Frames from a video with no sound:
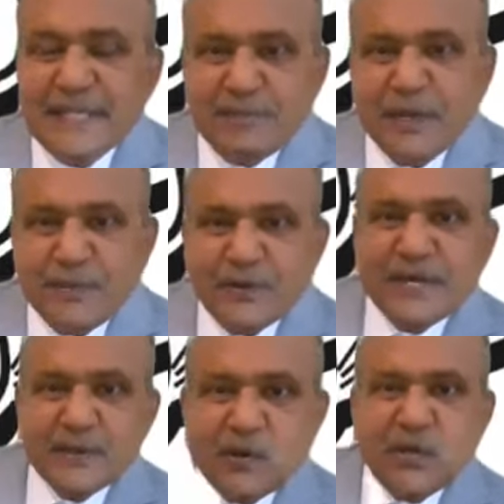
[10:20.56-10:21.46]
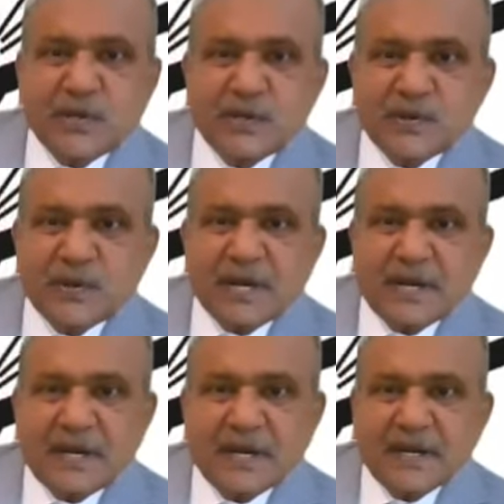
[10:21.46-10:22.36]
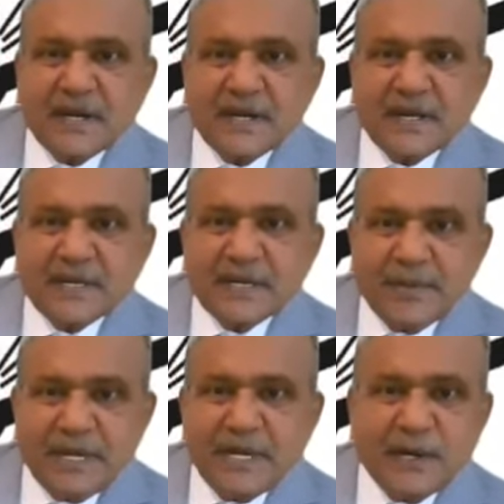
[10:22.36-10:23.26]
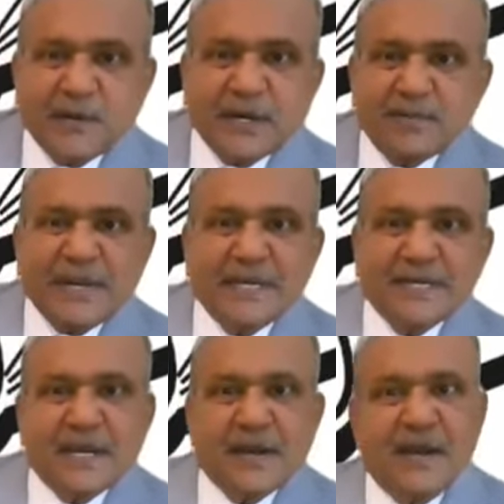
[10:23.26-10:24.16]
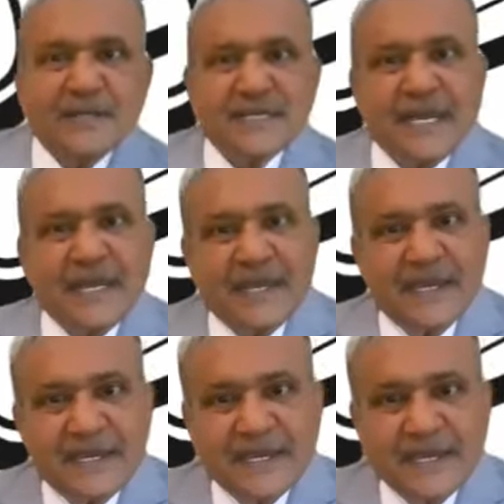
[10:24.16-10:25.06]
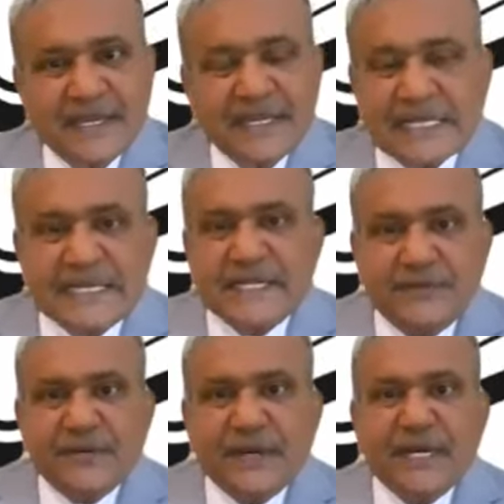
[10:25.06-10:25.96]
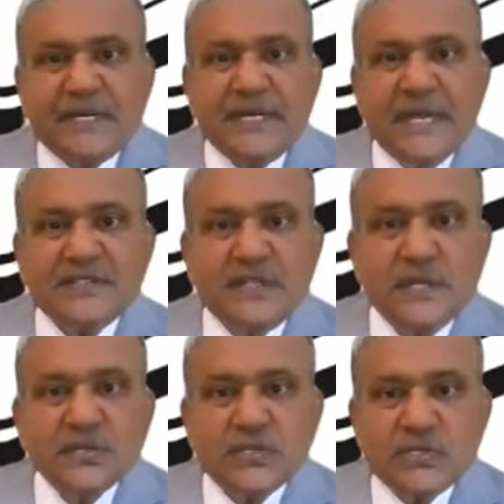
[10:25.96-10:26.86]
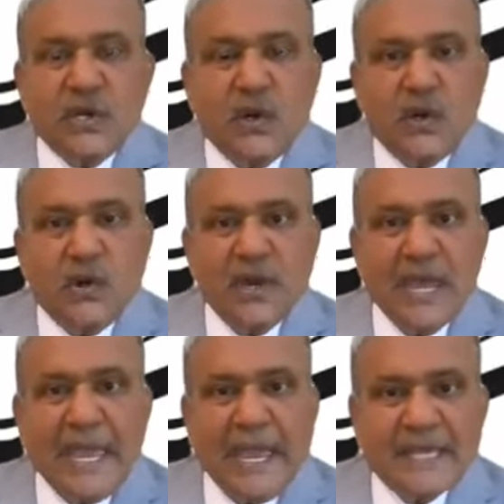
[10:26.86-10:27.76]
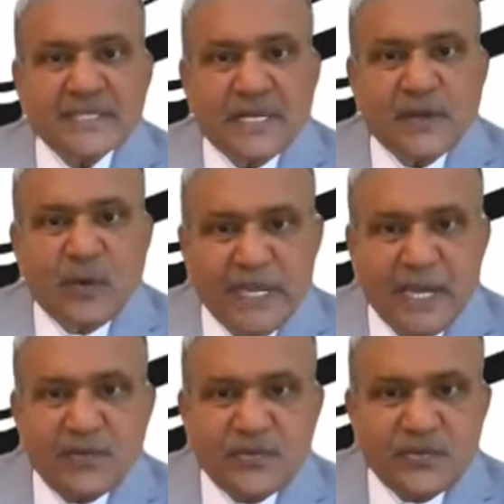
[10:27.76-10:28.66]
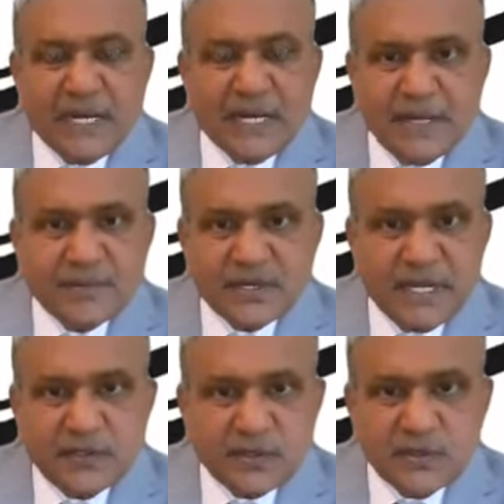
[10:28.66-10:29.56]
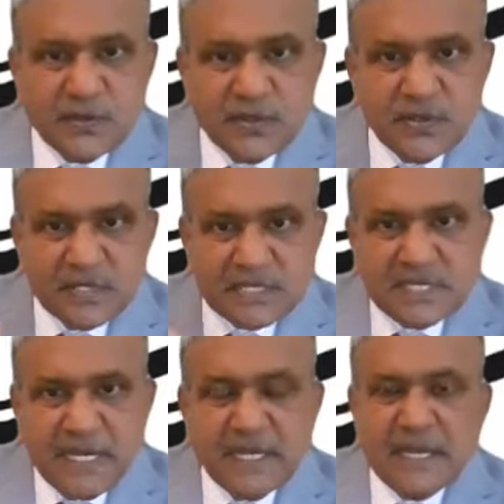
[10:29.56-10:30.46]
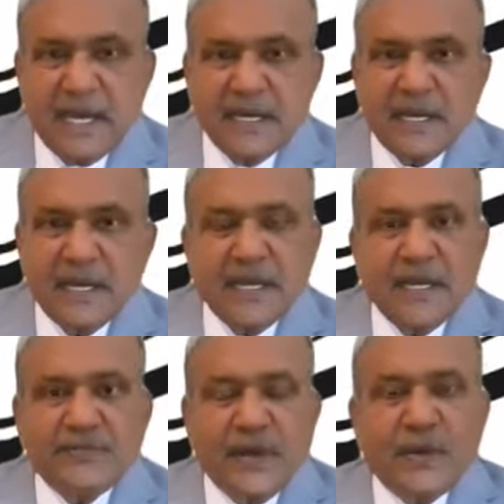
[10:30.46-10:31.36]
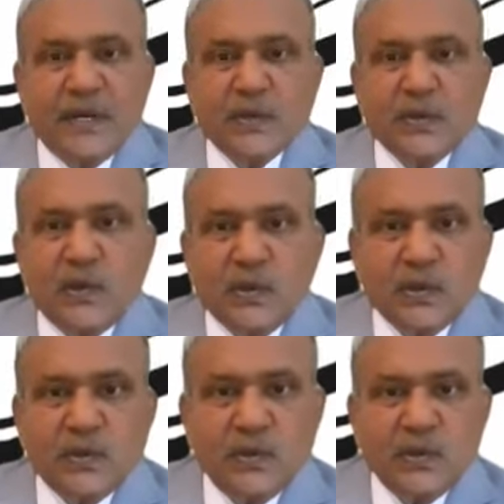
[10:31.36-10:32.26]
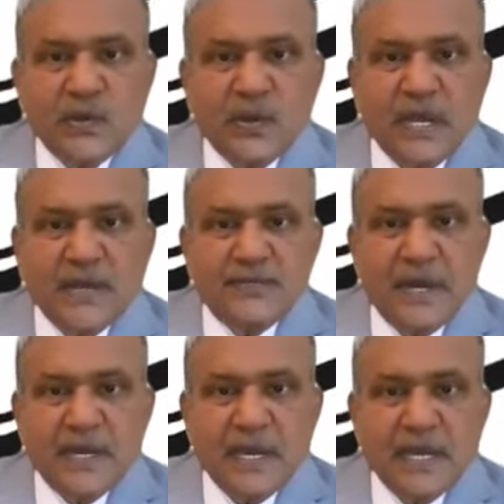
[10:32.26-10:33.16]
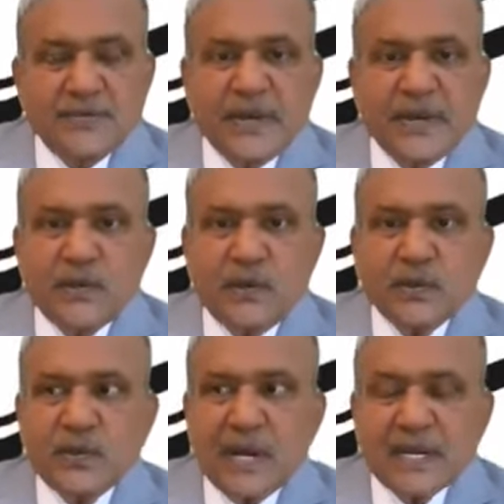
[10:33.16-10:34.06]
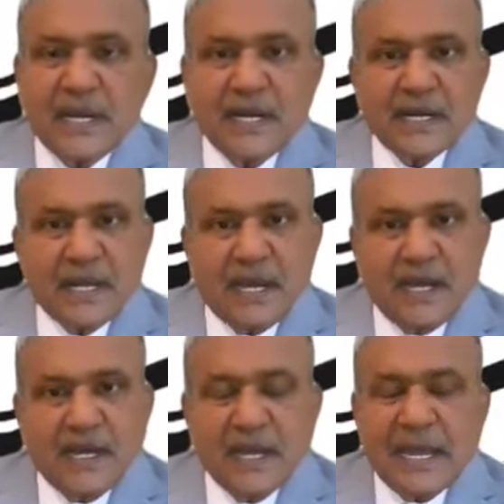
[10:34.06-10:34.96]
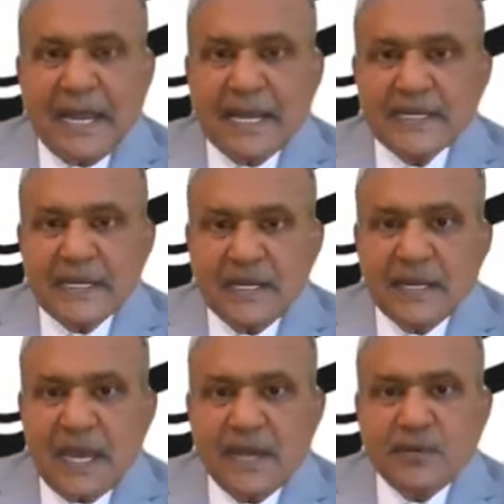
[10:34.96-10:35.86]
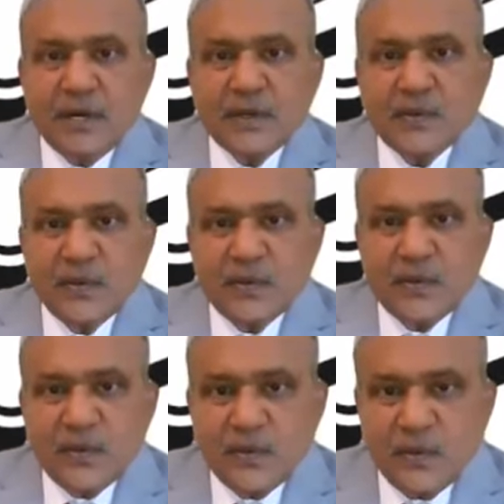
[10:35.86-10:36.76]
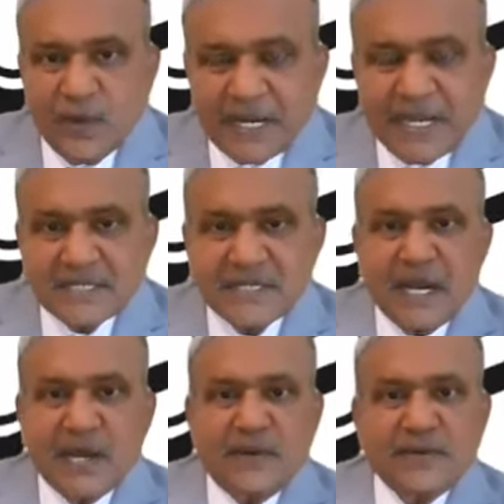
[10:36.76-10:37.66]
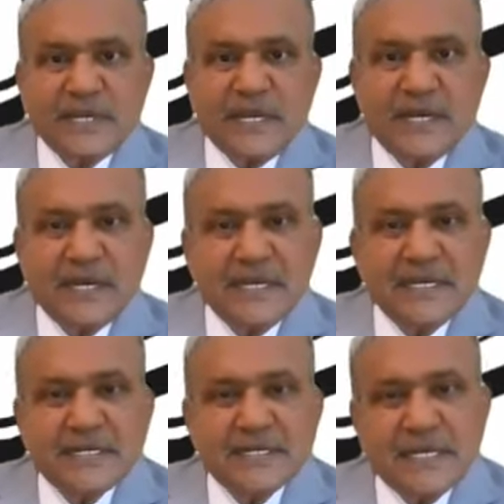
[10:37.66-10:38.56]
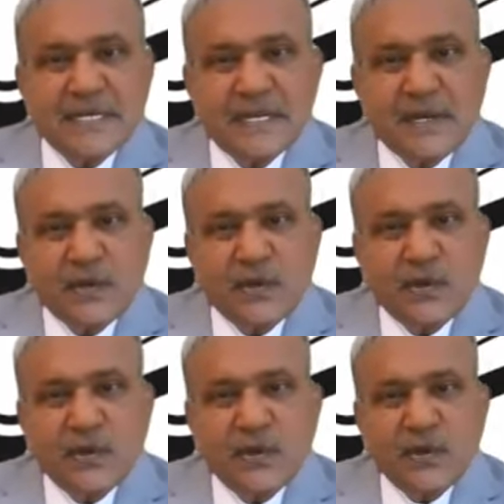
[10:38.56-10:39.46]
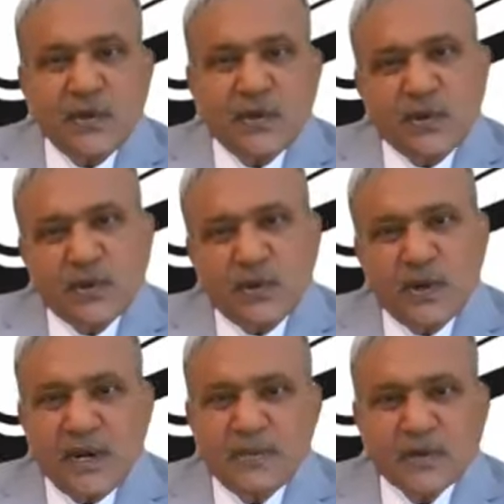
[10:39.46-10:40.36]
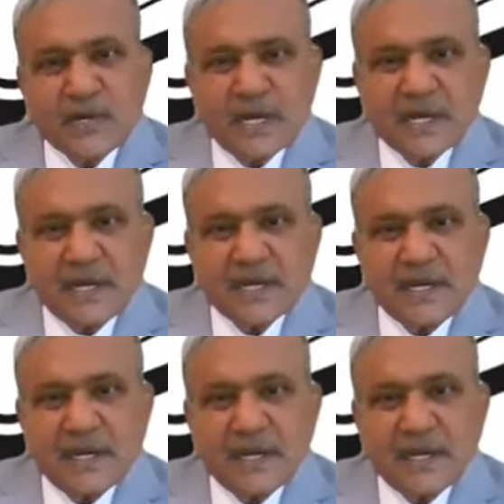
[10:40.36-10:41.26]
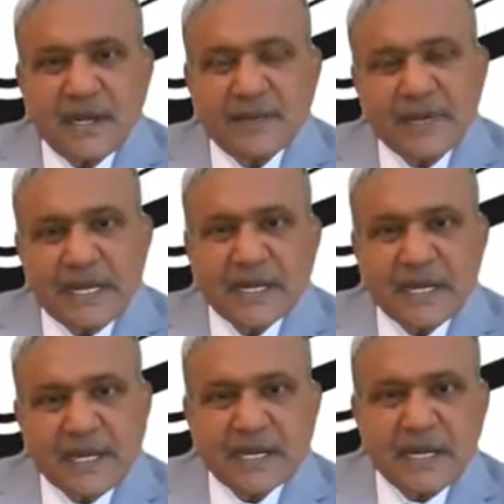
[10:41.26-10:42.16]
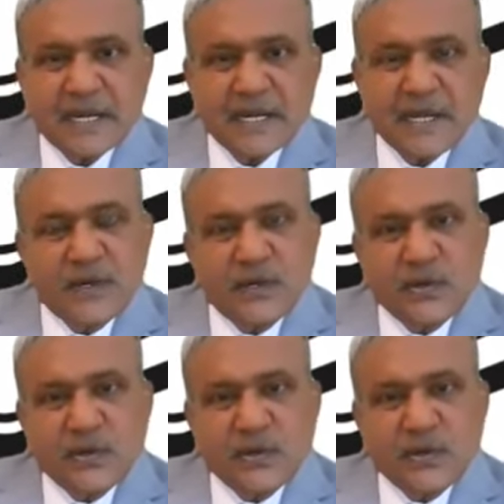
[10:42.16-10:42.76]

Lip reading: The people were going to Tamil Nadu and buying the cars like different taxes. So, as an what I'm trying to say that if I want to go to if I go to Karnataka and then I want to work as an accountant, he said that do you know about Karnataka? I mean, like a Karnataka.